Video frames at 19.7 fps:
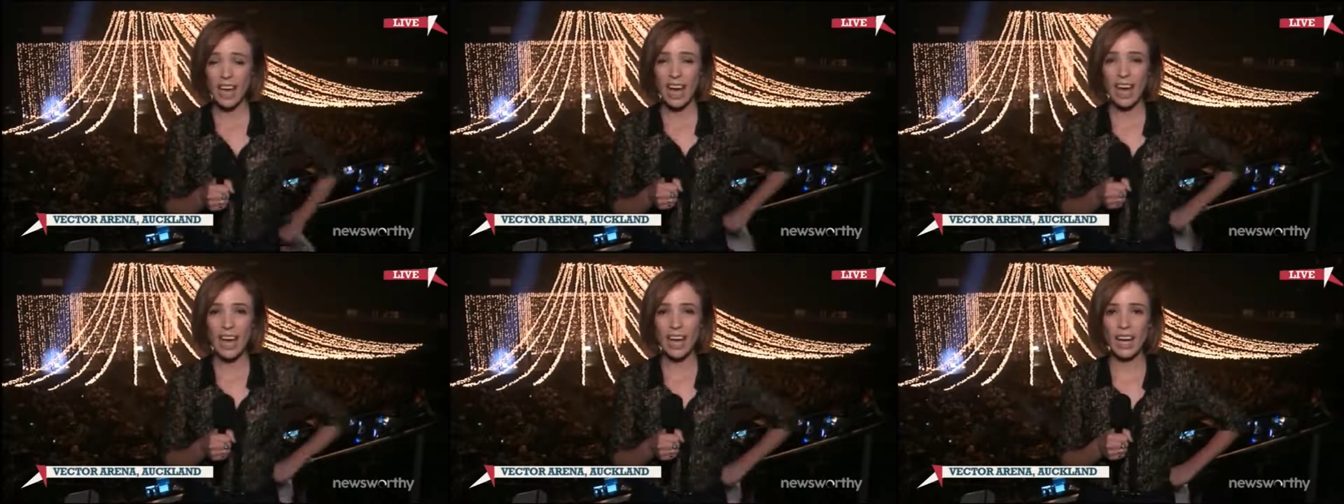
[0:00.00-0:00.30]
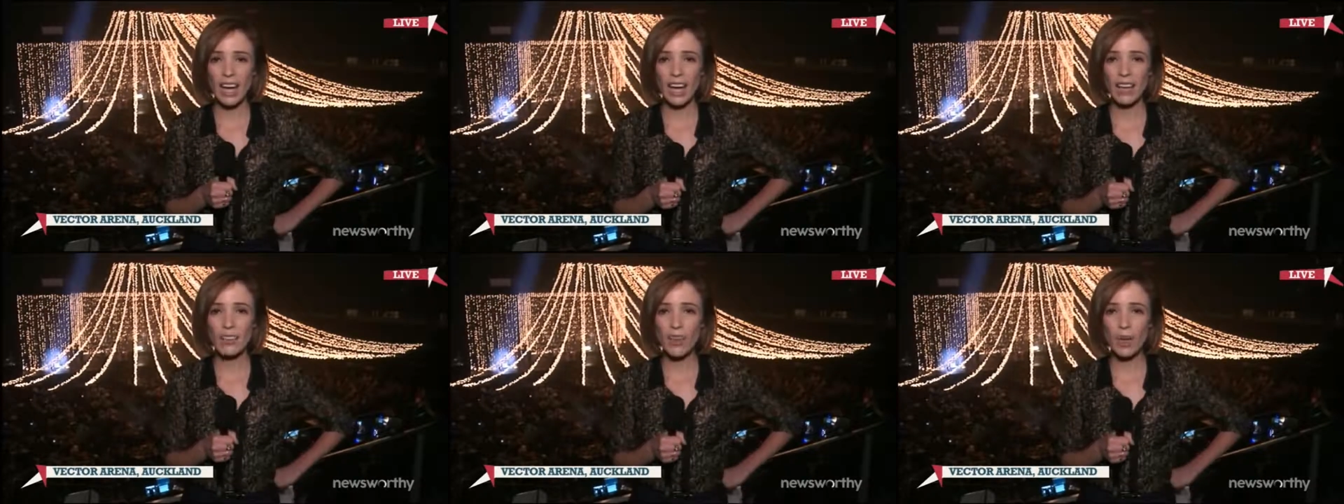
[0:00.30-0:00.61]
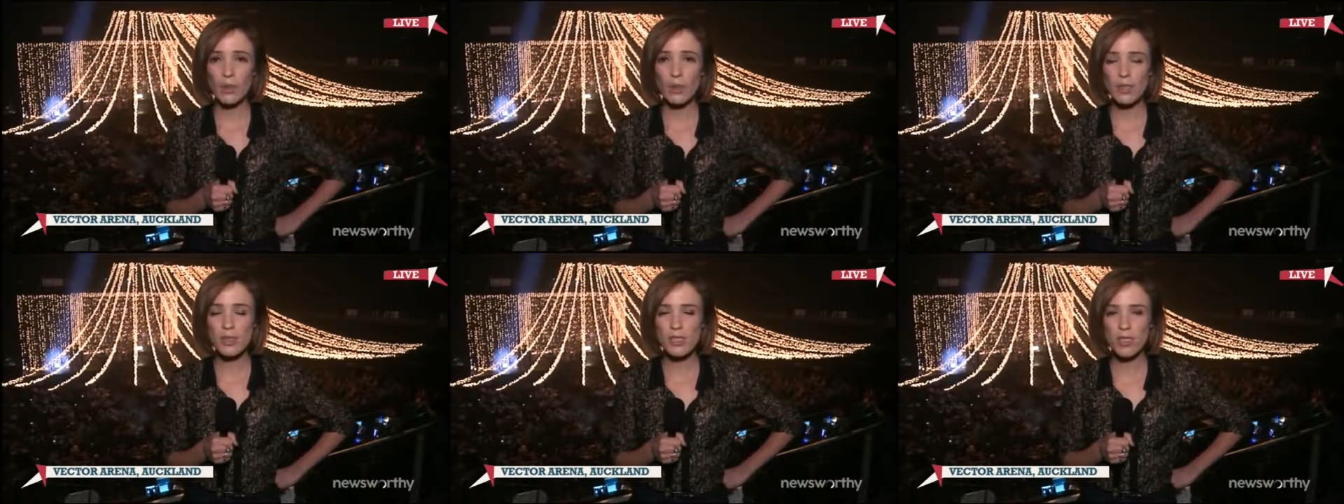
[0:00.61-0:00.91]
and
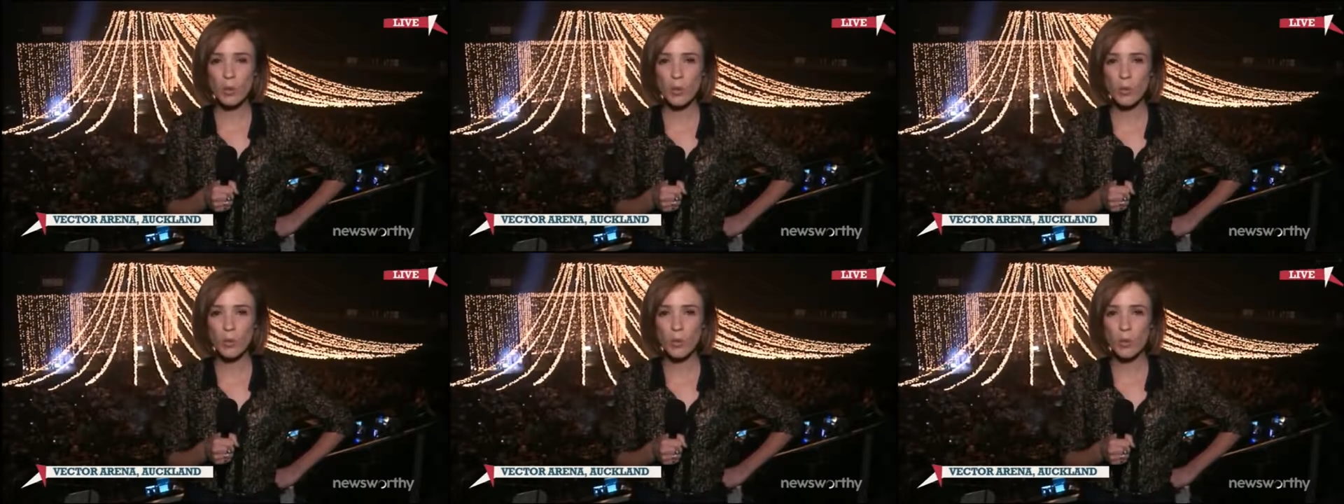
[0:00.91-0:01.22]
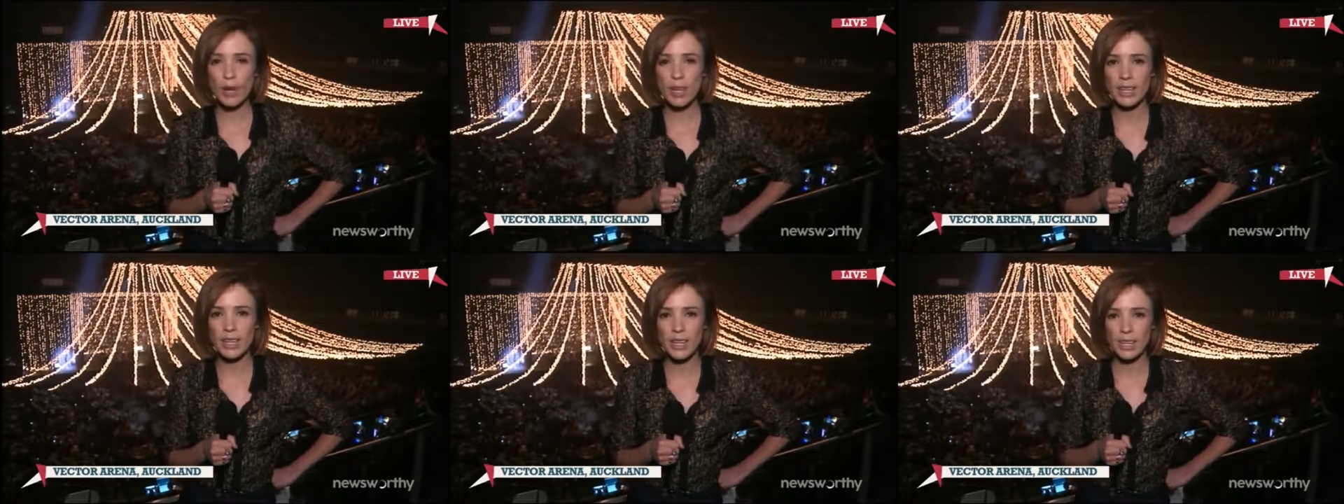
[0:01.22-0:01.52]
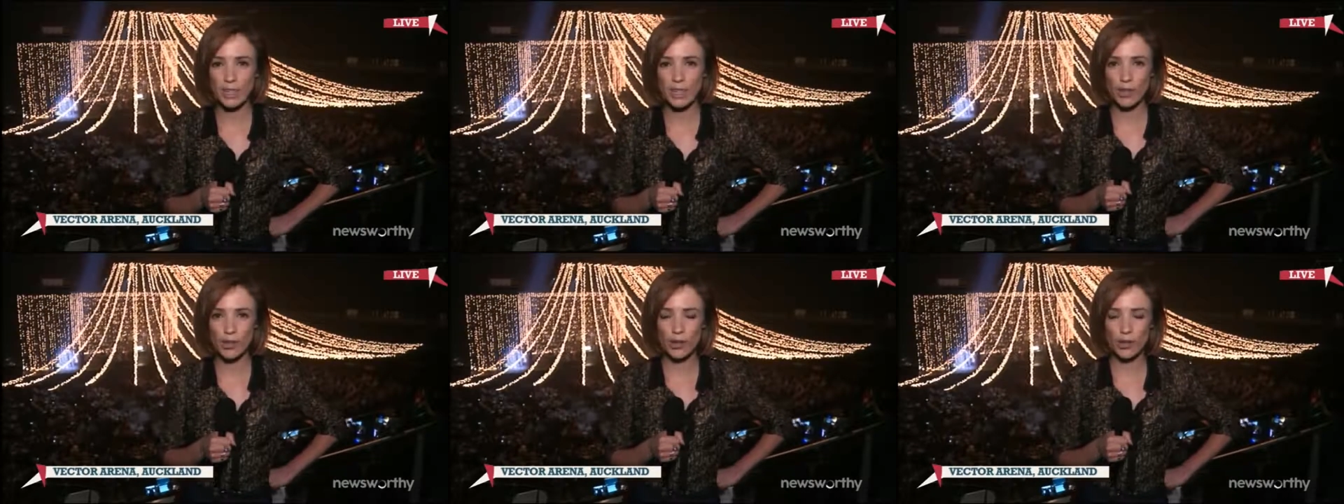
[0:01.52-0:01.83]
that was number one
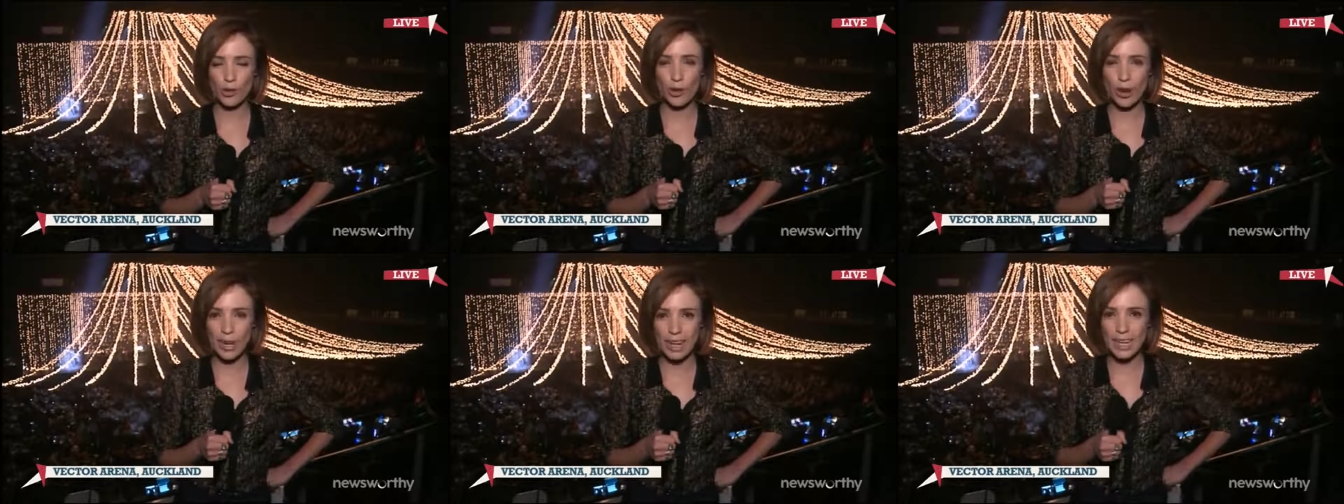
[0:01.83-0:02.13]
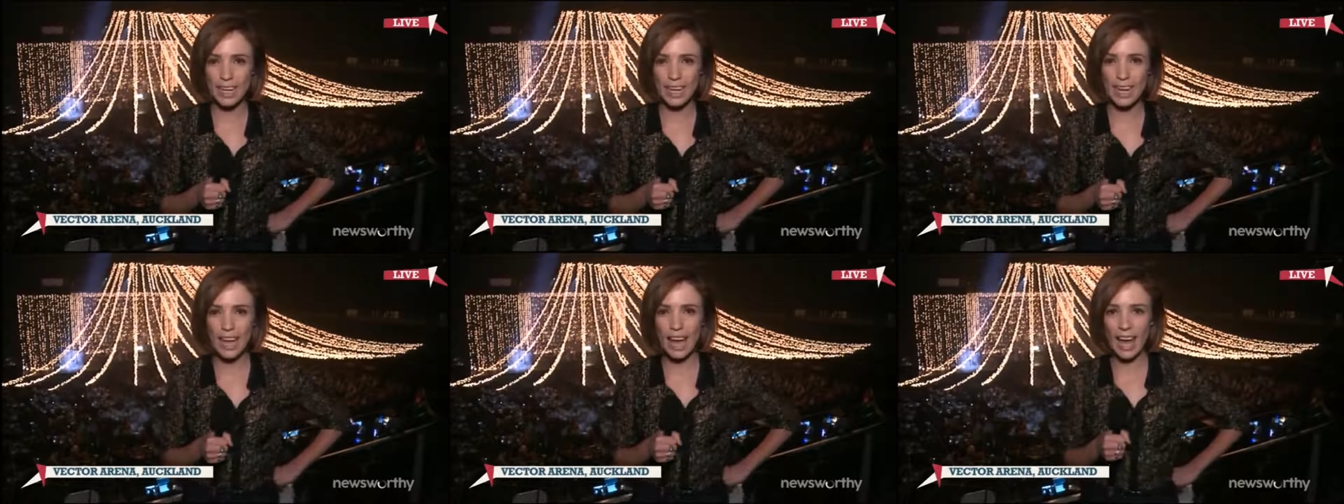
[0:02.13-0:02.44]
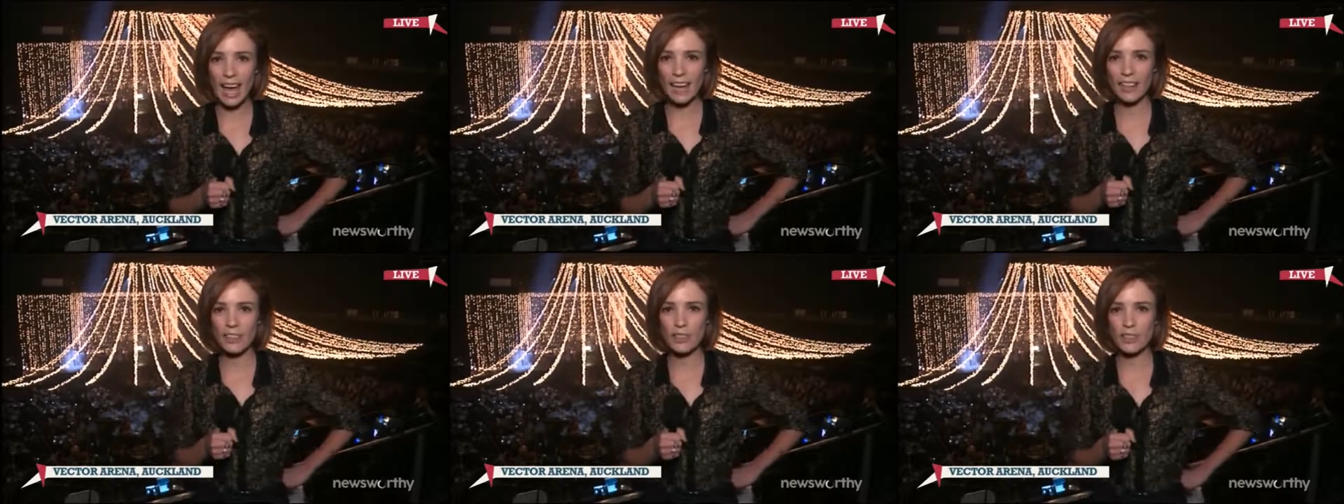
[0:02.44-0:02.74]
in Australia
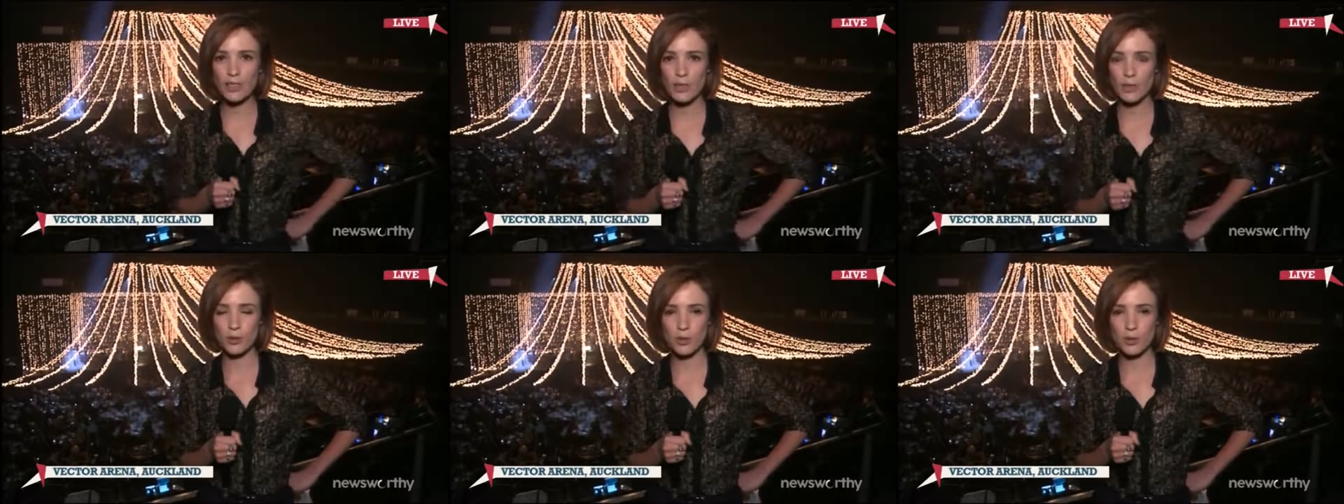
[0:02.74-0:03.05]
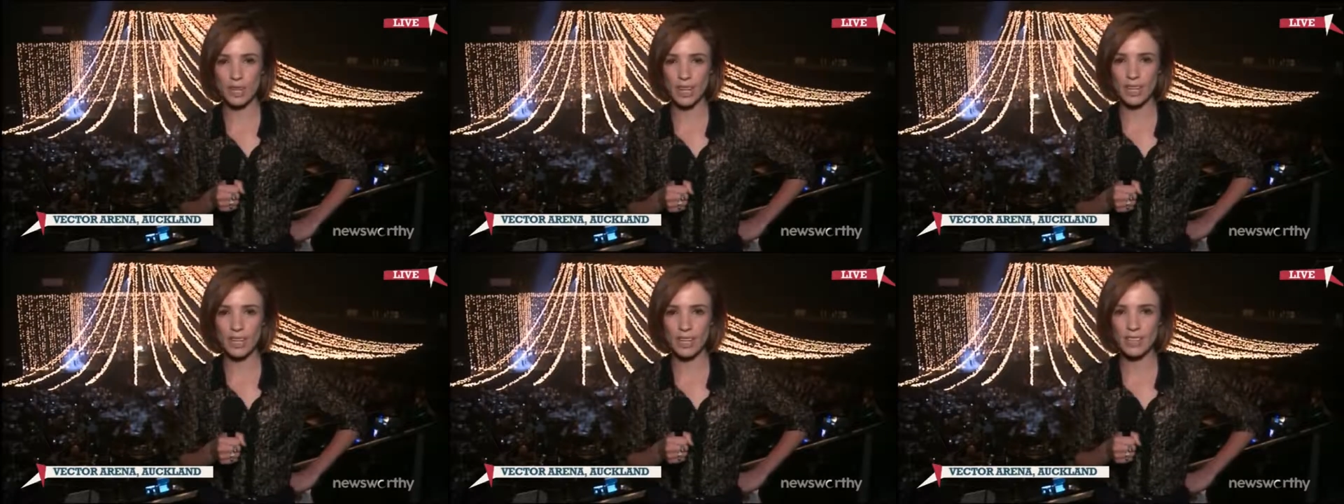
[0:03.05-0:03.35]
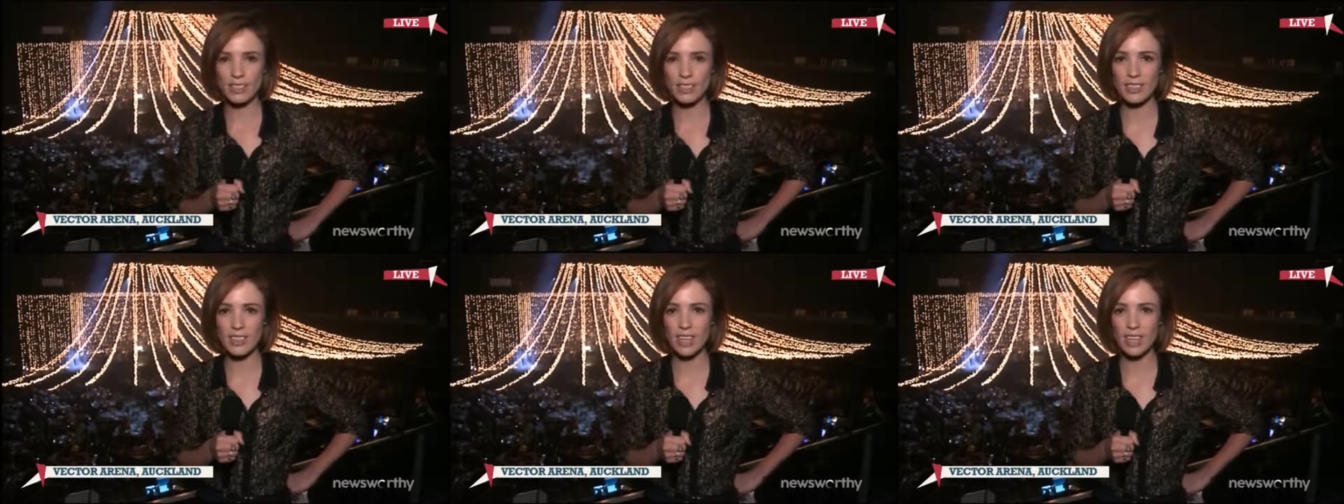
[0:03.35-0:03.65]
and New
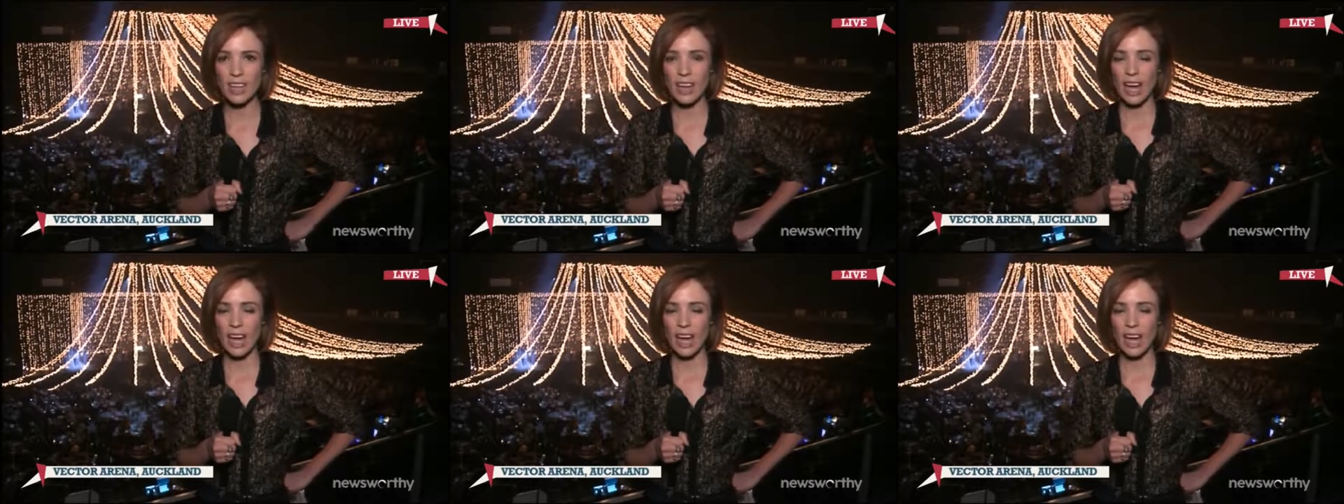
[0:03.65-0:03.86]
Zealand.